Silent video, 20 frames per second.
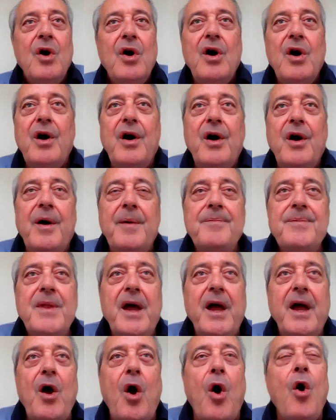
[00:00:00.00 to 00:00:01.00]

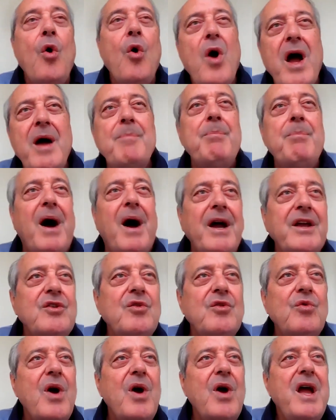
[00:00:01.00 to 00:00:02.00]
And by
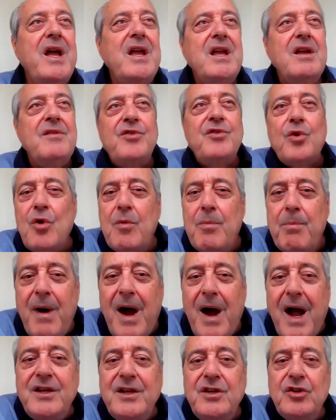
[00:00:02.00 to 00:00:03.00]
the way, if you
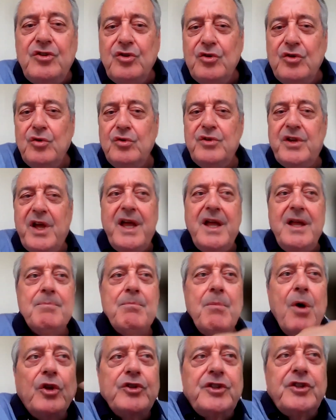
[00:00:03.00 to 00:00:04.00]
combine the two, they
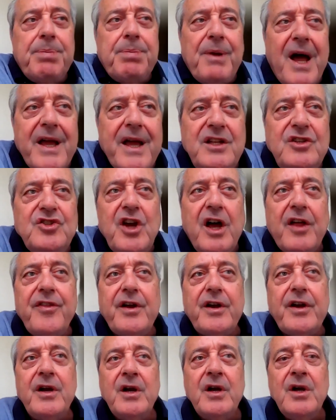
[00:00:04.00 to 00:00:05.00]
multiply each
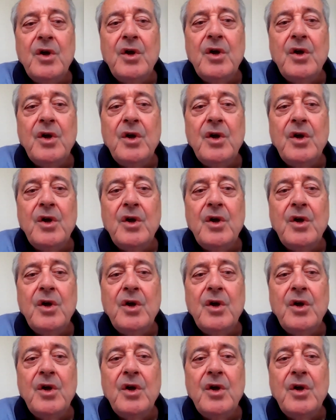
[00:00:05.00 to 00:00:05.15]
other